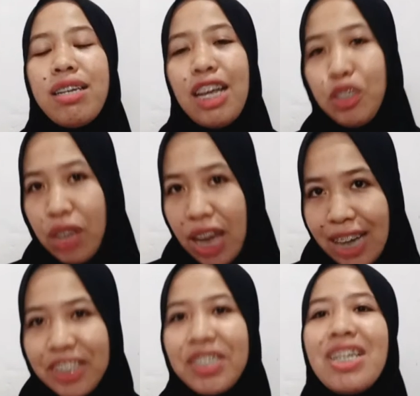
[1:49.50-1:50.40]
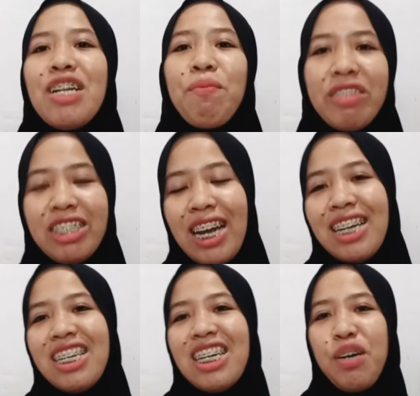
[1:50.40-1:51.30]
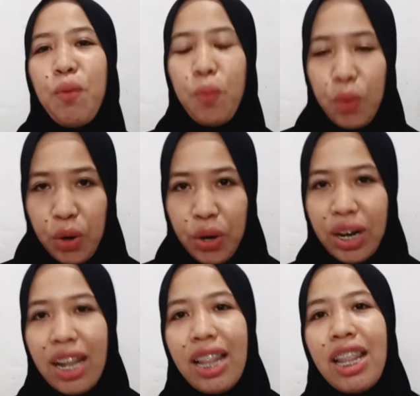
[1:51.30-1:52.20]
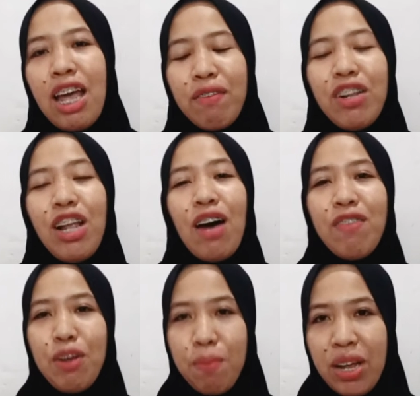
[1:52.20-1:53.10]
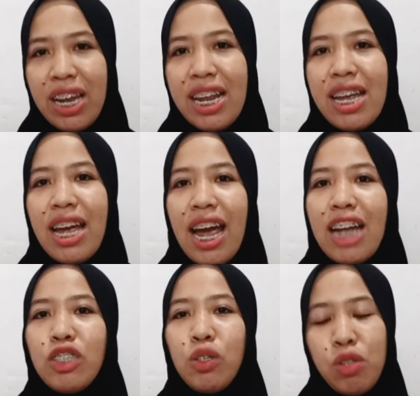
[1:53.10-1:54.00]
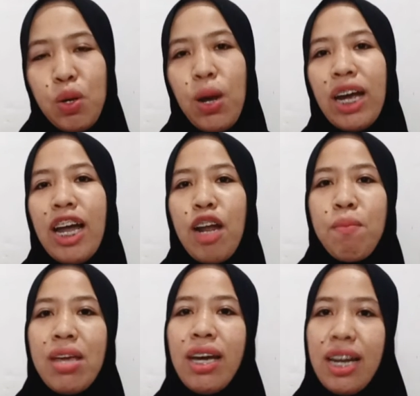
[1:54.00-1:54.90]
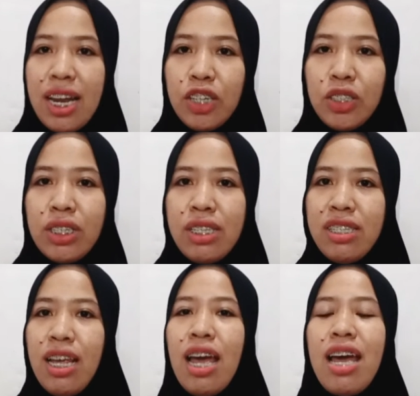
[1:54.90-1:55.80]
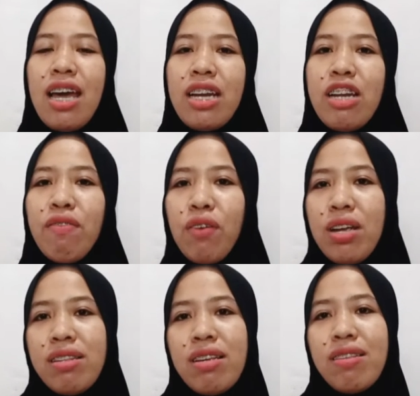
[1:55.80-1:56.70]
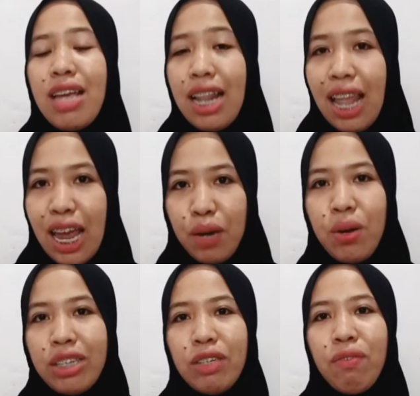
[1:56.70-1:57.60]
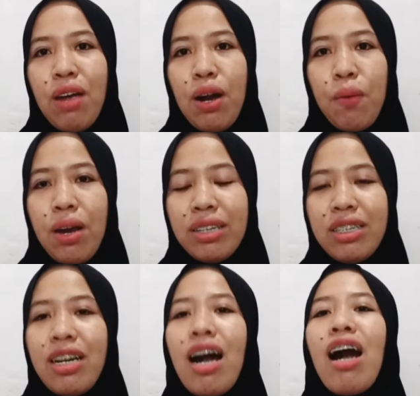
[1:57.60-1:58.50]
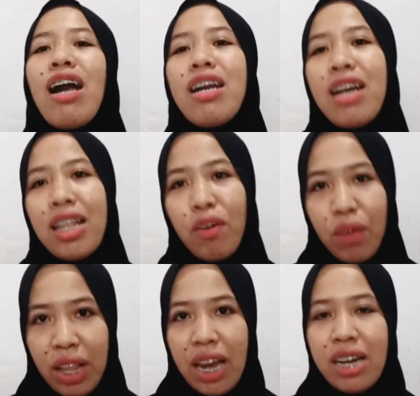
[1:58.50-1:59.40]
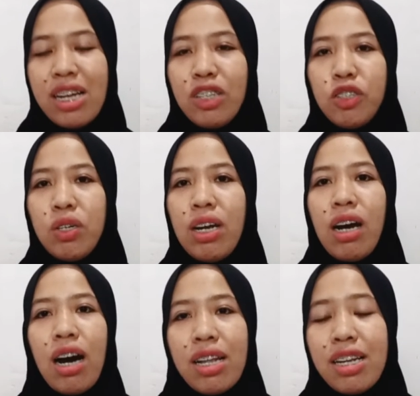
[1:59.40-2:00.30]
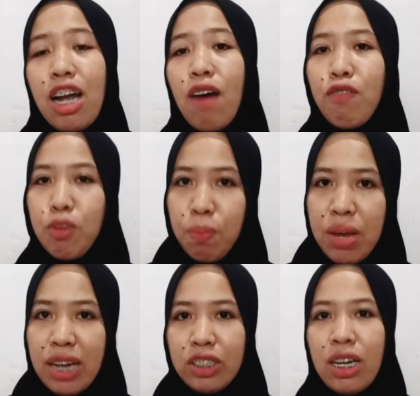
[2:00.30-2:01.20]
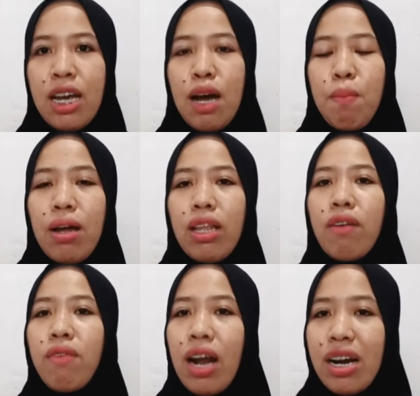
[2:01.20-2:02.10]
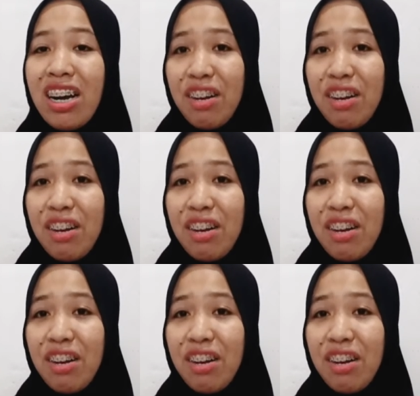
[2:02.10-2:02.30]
education, gender, work, level of nobility, and socioeconomic conditions. The differences in language variation are not related to the content of speech, but rather